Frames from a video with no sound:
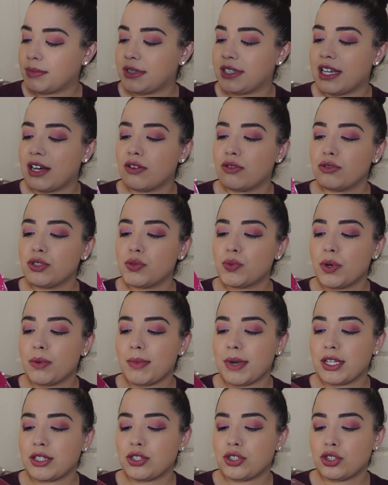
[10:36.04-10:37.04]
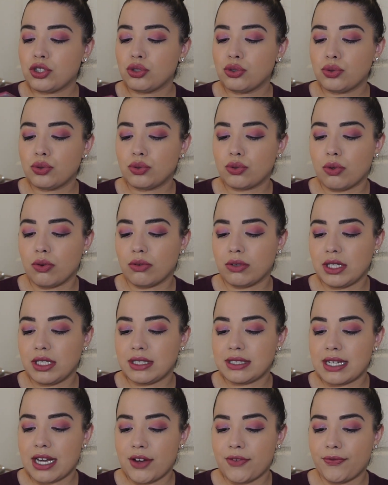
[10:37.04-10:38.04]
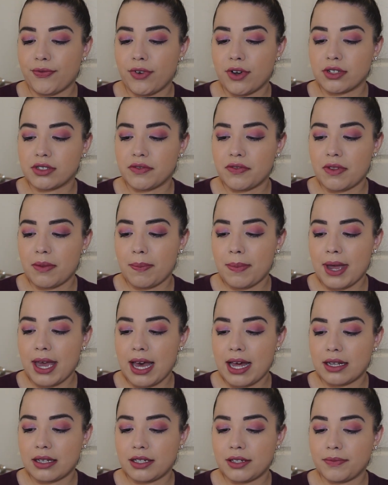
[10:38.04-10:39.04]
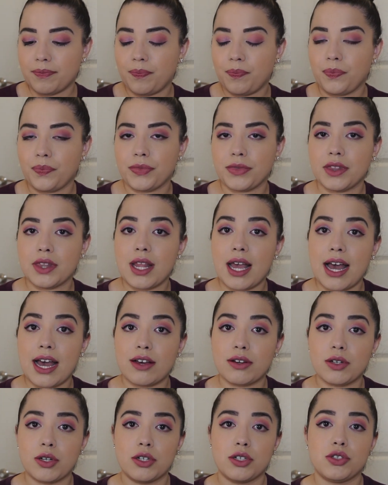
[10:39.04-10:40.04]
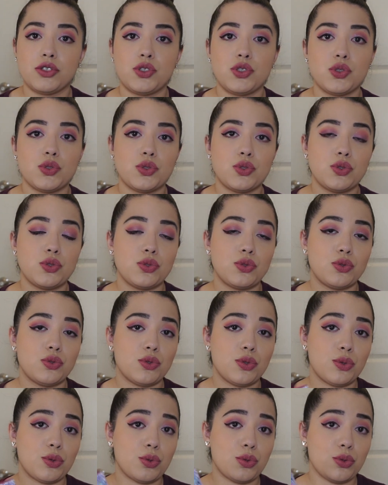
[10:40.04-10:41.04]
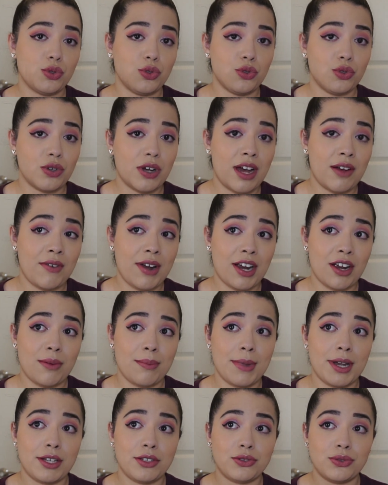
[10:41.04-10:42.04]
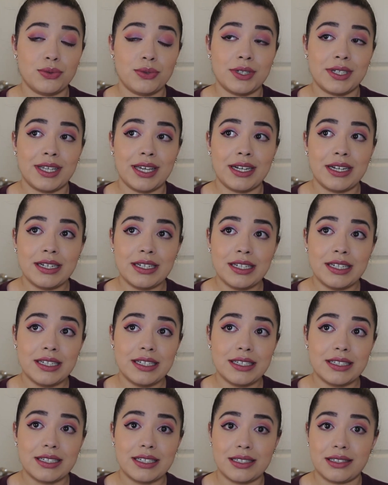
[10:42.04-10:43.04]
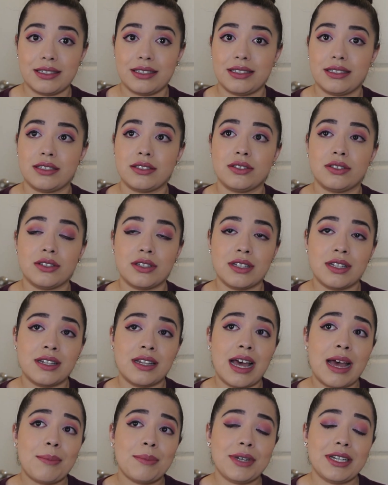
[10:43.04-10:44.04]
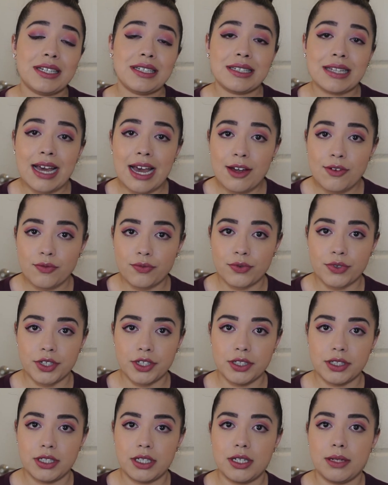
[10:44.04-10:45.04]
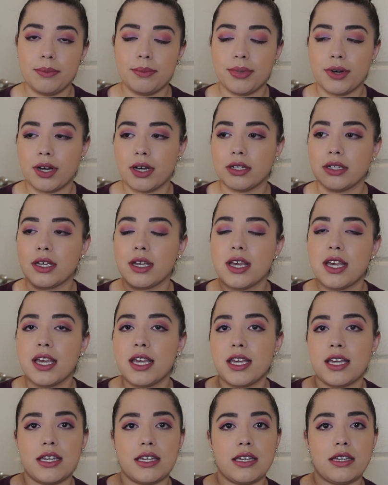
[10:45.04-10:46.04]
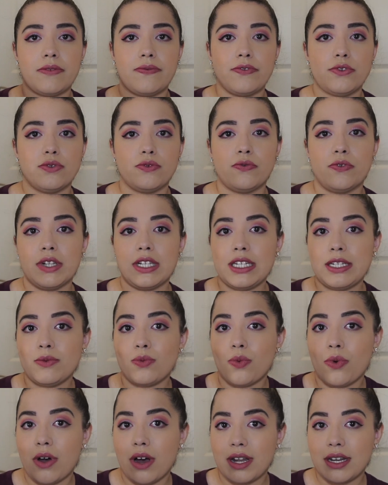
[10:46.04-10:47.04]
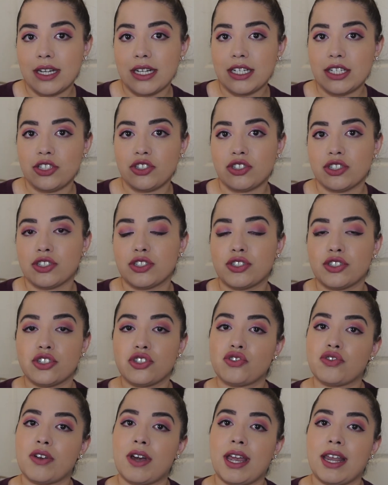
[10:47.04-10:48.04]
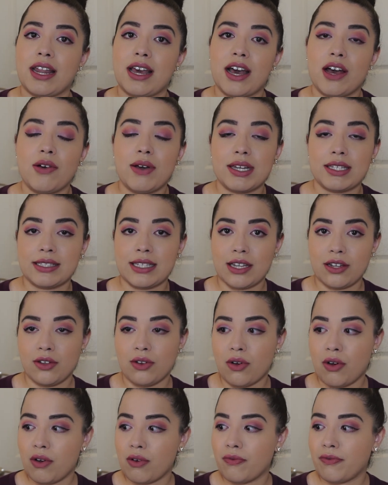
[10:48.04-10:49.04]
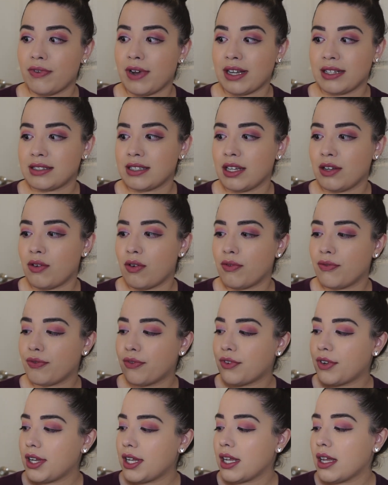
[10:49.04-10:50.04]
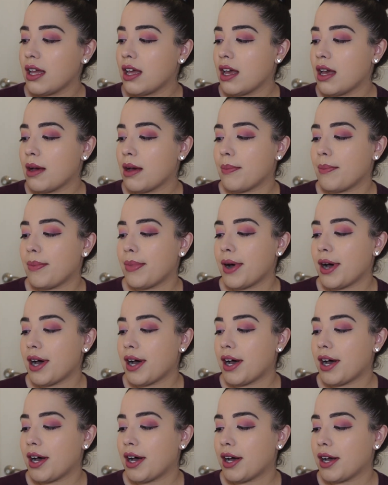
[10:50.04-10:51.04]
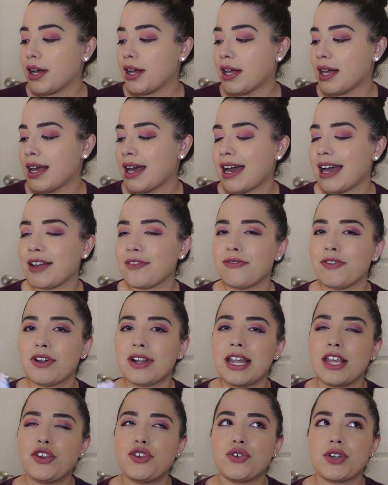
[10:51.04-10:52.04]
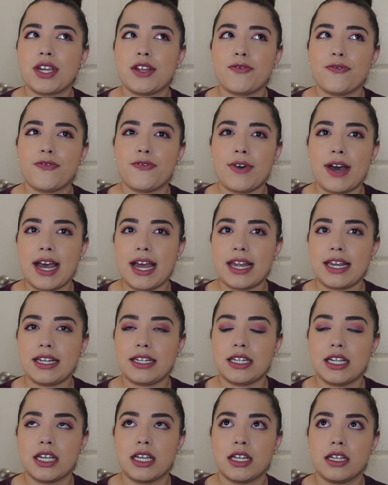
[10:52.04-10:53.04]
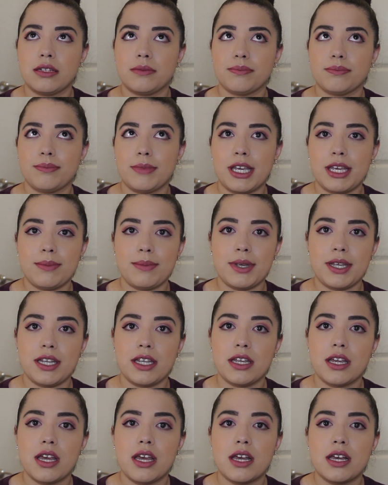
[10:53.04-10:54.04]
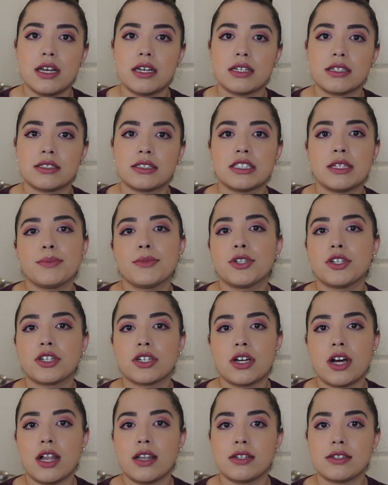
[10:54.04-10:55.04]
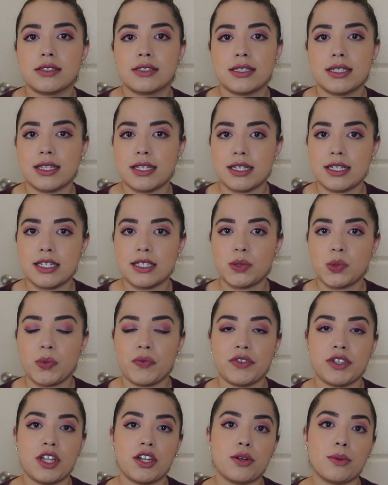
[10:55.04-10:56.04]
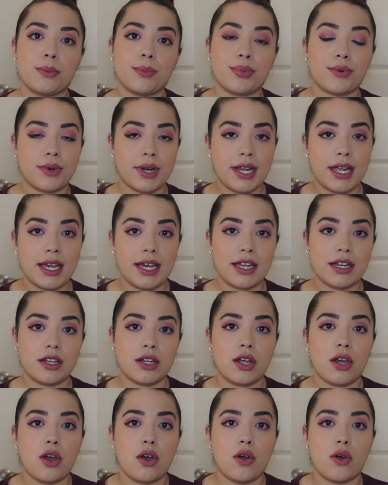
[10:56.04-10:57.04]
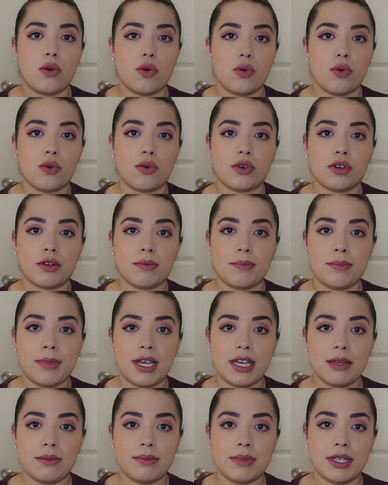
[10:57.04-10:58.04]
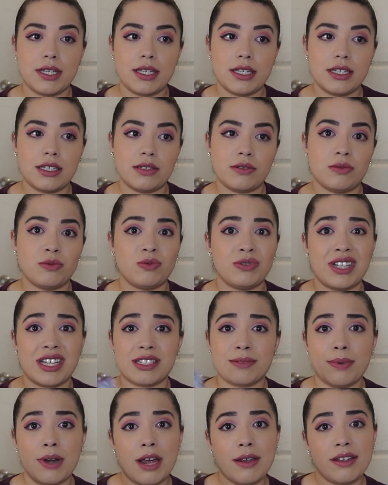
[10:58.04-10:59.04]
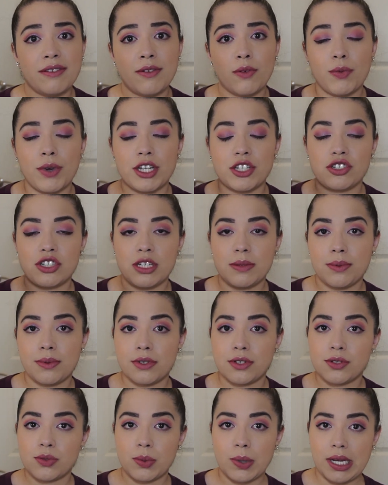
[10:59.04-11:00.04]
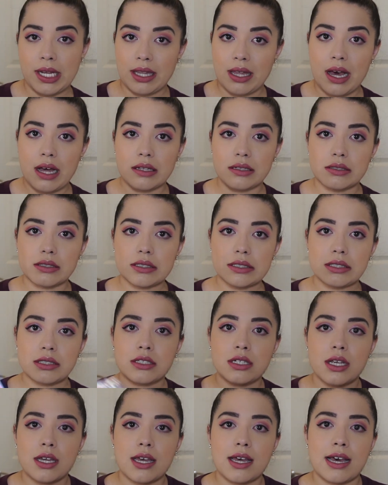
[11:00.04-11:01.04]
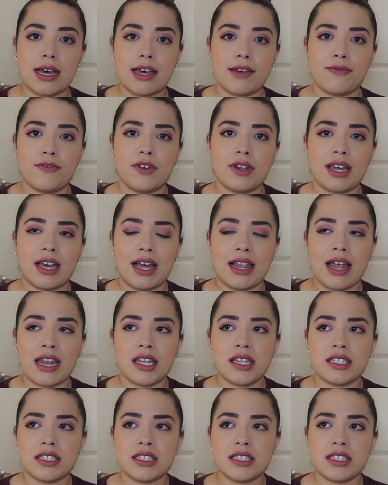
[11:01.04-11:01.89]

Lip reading: Those were my two only downfalls of the palette. Now, I recommend you getting it? I mean, not really, but if you really want it just to try it out, I say go for it. But I feel like you can find maybe similar colors to this with another brand, or maybe that's probably even way cheaper than $20. I feel like a lot of